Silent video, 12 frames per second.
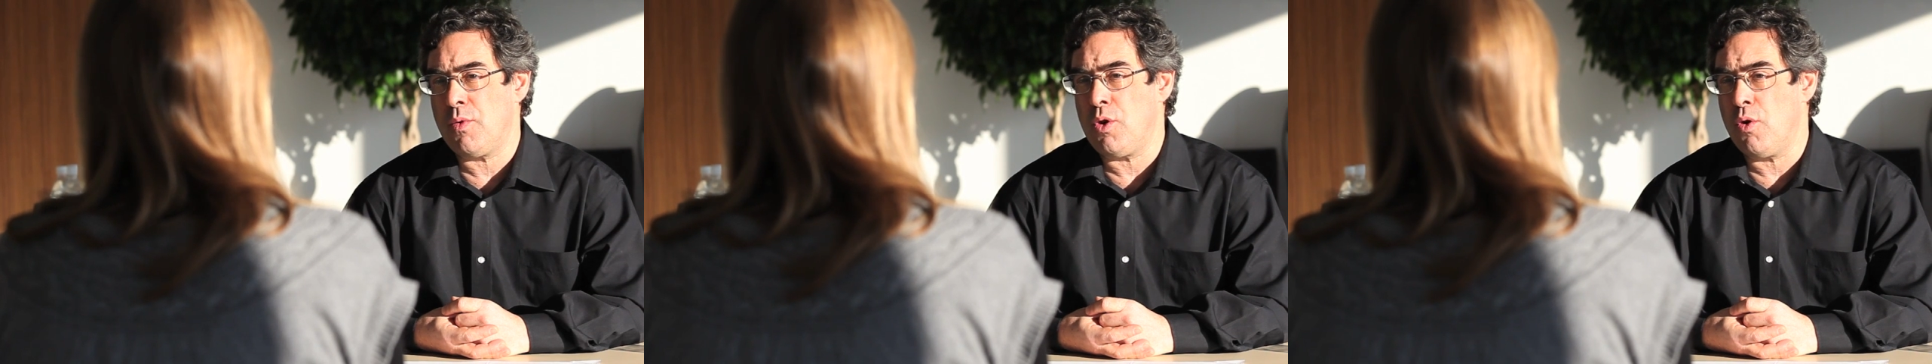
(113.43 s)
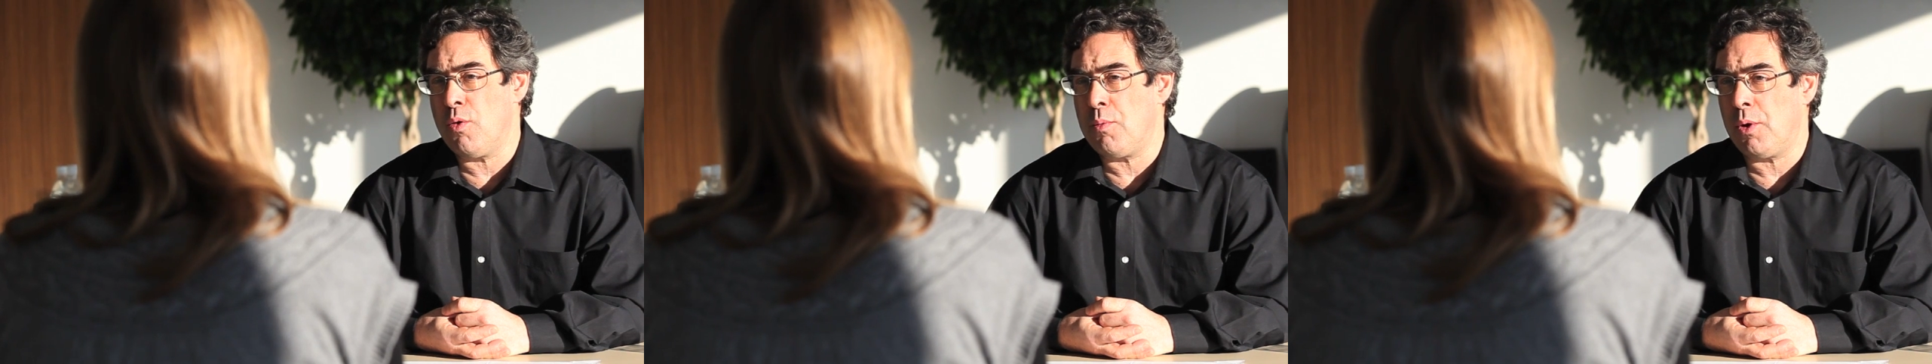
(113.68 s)

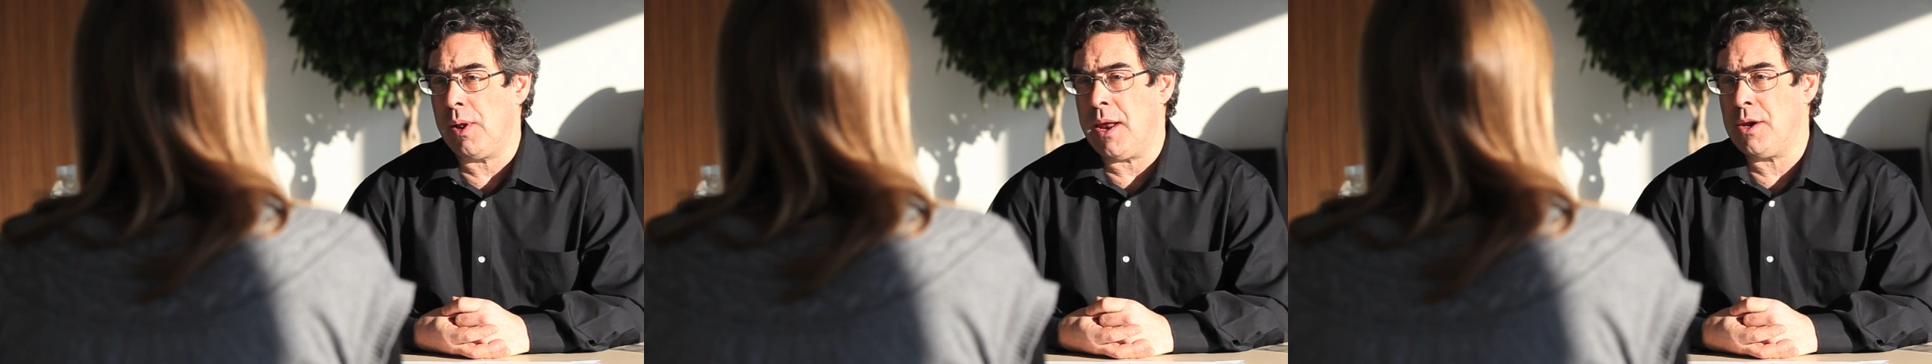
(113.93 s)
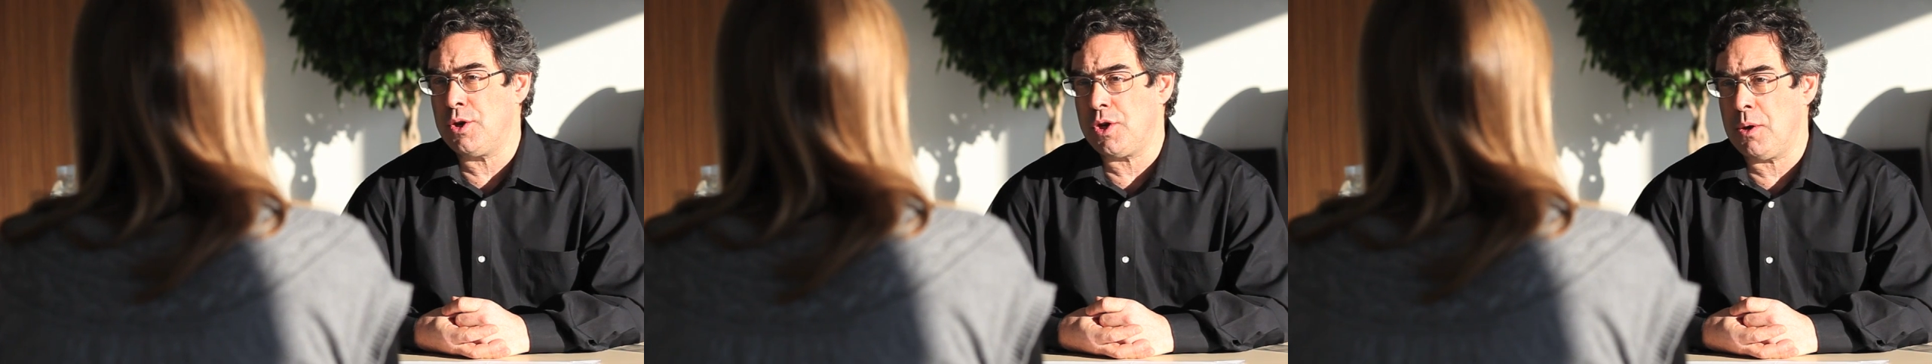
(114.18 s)
renewable
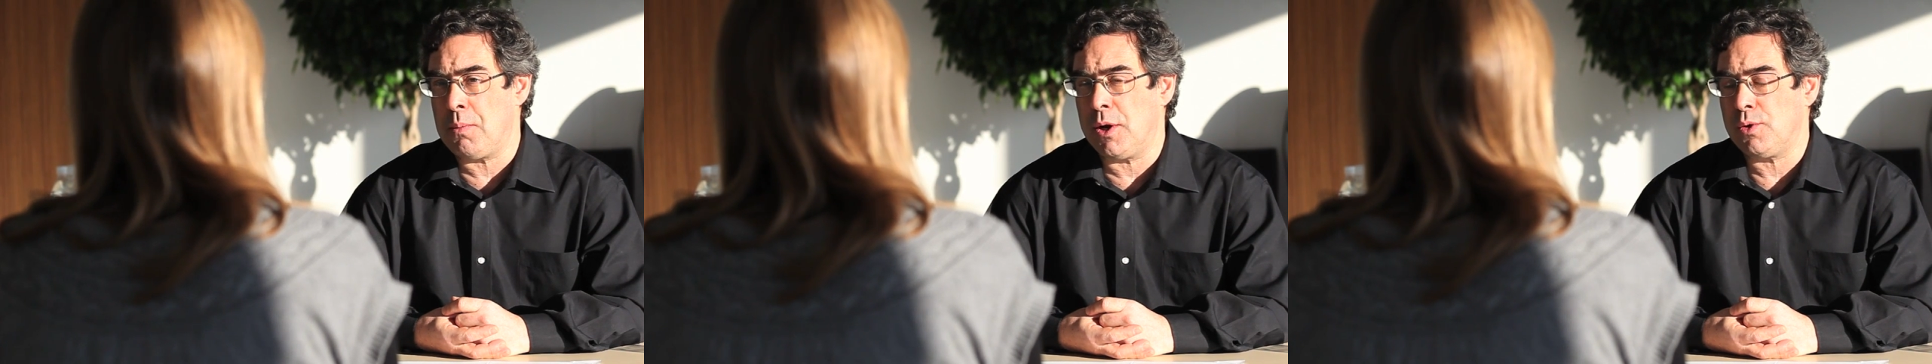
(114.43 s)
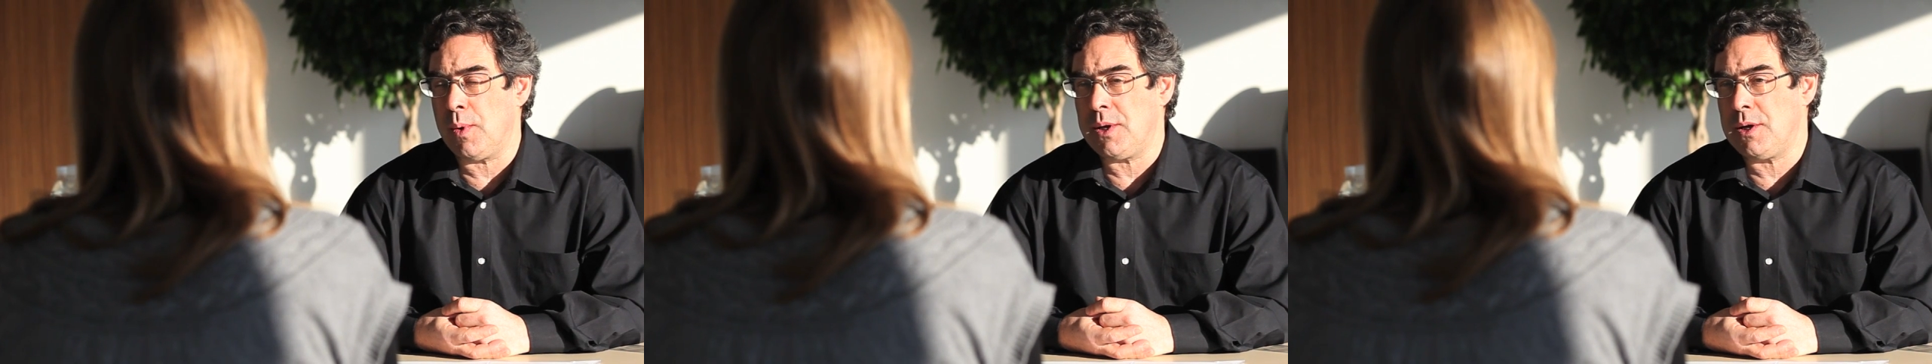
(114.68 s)
energy by
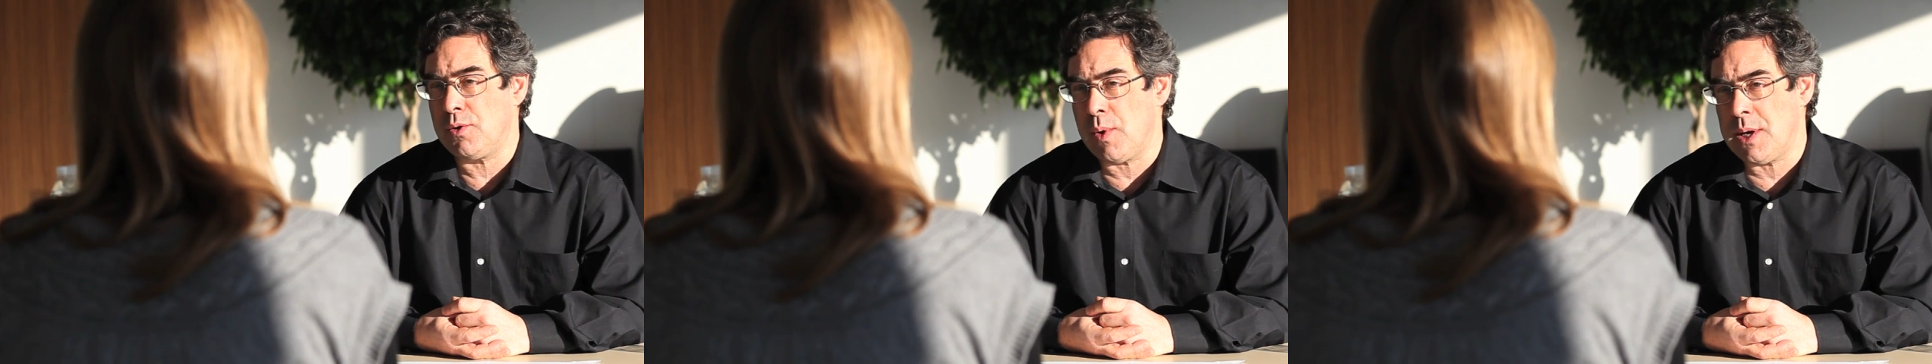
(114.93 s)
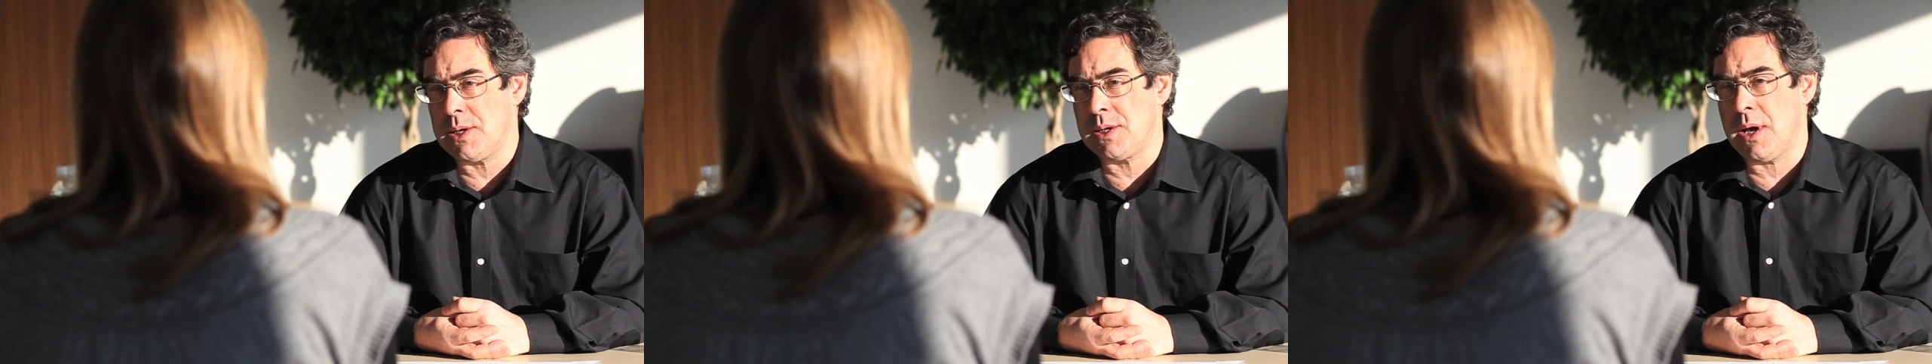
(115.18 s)

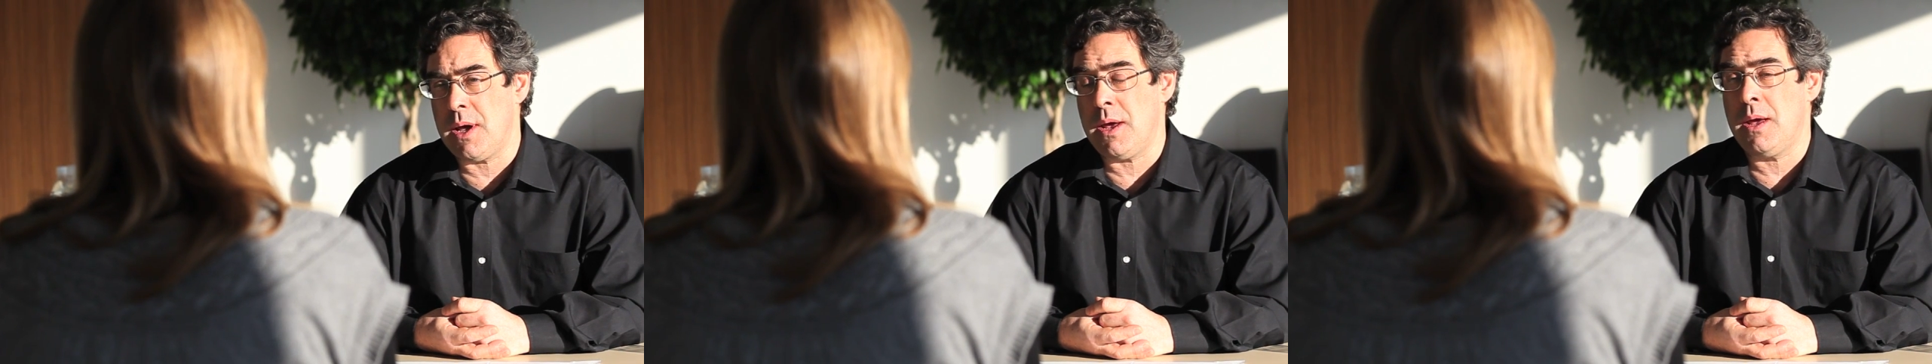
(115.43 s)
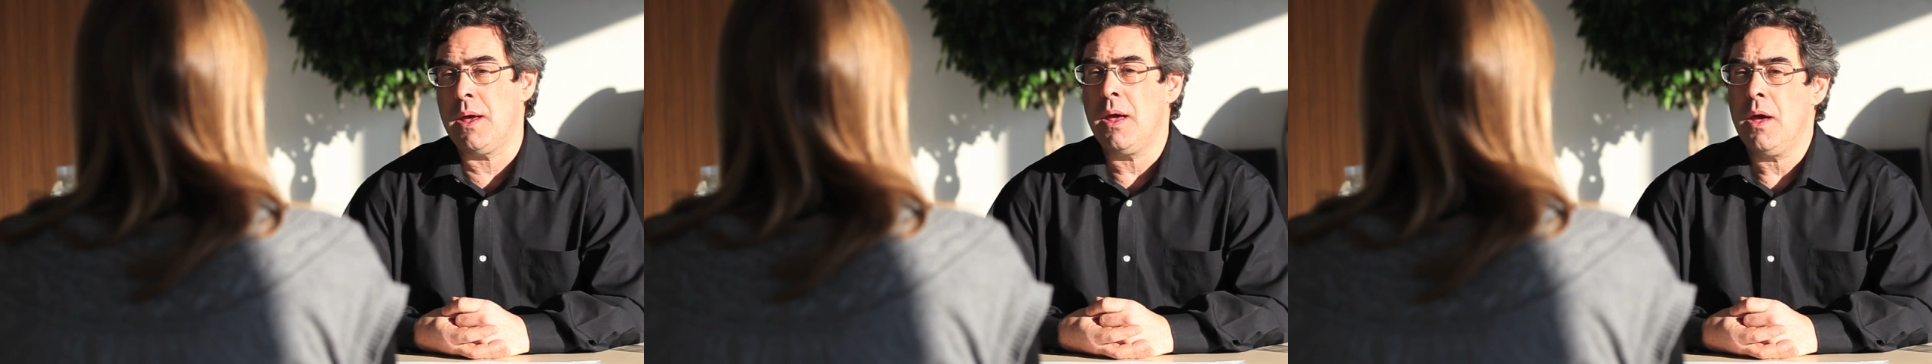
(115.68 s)

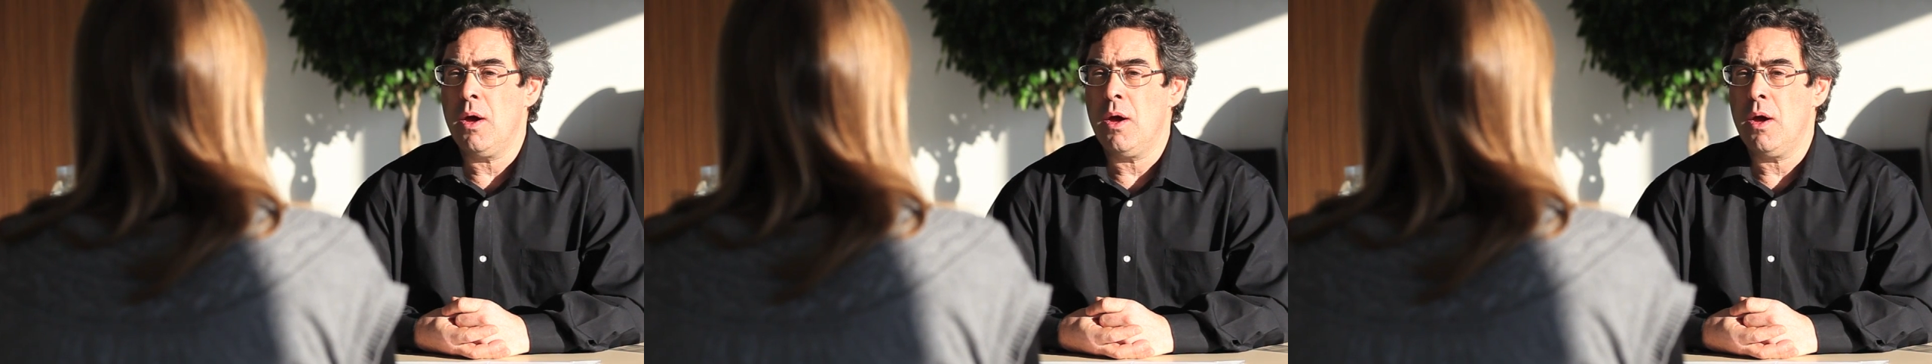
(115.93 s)
2020,